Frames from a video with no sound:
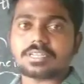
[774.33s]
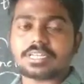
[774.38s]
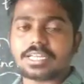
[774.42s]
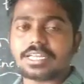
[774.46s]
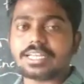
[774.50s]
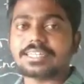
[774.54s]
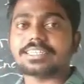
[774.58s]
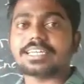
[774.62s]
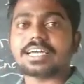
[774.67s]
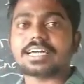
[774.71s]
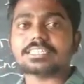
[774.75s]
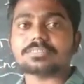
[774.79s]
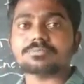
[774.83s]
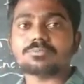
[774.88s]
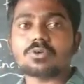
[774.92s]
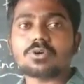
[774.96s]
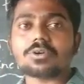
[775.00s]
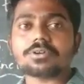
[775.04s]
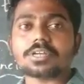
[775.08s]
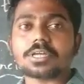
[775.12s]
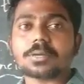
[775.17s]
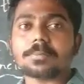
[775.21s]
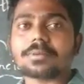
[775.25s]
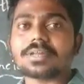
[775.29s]
it has more
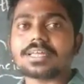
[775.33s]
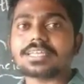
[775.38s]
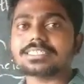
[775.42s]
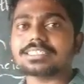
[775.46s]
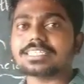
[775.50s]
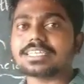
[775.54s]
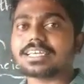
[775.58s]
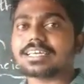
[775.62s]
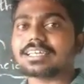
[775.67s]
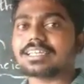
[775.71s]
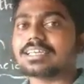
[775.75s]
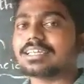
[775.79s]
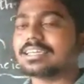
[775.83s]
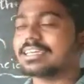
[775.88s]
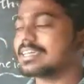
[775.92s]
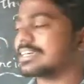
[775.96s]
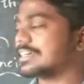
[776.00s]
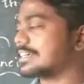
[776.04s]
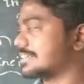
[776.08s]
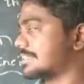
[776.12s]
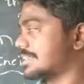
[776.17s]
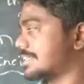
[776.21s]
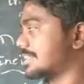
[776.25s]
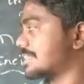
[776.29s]
temperature
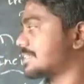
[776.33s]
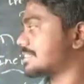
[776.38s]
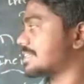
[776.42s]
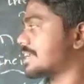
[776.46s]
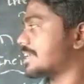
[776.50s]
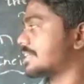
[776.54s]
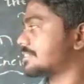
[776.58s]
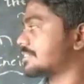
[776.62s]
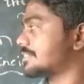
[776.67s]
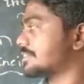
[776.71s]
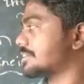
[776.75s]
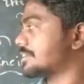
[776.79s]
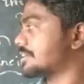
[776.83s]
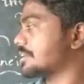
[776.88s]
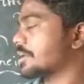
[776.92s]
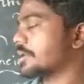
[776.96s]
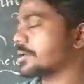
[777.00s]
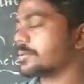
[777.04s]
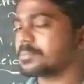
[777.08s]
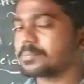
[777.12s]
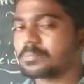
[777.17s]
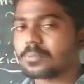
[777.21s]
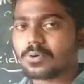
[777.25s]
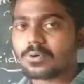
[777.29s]
rather than the
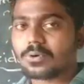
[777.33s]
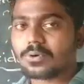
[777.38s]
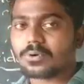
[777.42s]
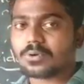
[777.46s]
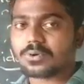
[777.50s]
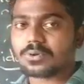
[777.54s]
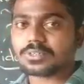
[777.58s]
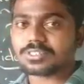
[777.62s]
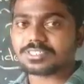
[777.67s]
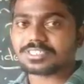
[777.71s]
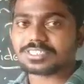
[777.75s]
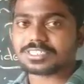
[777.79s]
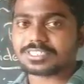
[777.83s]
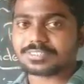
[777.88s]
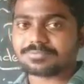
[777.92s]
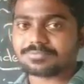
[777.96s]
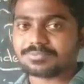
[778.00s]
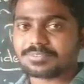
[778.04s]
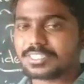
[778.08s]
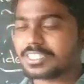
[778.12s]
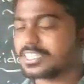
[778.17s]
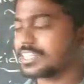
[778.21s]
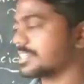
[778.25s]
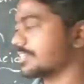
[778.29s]
poles.
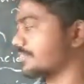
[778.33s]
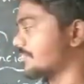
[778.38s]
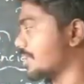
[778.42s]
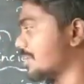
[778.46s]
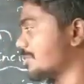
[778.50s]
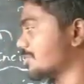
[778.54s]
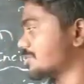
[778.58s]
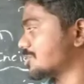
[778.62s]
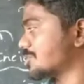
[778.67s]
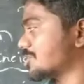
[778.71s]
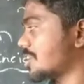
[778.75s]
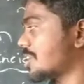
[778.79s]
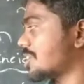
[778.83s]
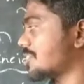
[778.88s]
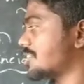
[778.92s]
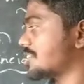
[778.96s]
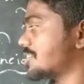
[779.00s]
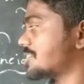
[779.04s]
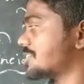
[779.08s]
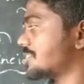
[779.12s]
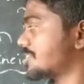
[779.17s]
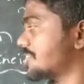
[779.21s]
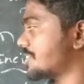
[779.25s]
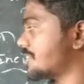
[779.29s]
Here we have short
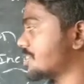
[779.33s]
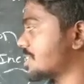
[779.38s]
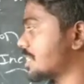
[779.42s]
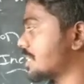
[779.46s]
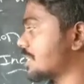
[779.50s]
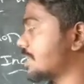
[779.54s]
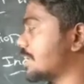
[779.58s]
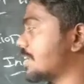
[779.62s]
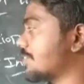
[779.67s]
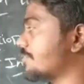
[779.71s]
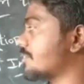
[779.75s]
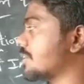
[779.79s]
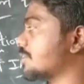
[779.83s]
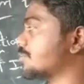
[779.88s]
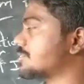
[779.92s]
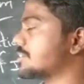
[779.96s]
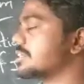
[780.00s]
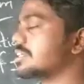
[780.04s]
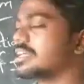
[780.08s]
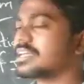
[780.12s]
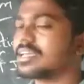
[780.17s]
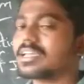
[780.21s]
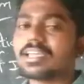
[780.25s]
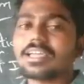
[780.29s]
distance, here we have
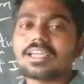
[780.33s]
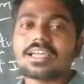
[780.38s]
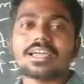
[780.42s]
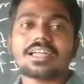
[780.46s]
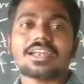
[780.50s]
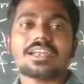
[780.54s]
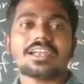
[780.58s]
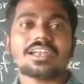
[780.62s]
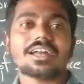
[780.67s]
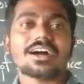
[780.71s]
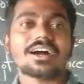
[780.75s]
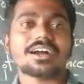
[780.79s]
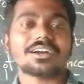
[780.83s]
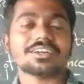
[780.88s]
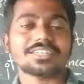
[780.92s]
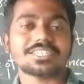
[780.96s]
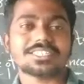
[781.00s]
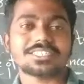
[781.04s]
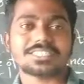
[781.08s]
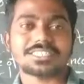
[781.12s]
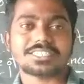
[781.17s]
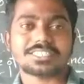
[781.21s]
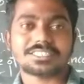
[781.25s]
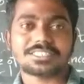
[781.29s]
the long
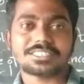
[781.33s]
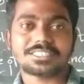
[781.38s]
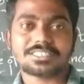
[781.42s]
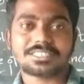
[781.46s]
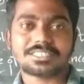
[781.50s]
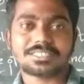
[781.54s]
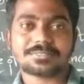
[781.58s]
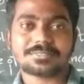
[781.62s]
distance.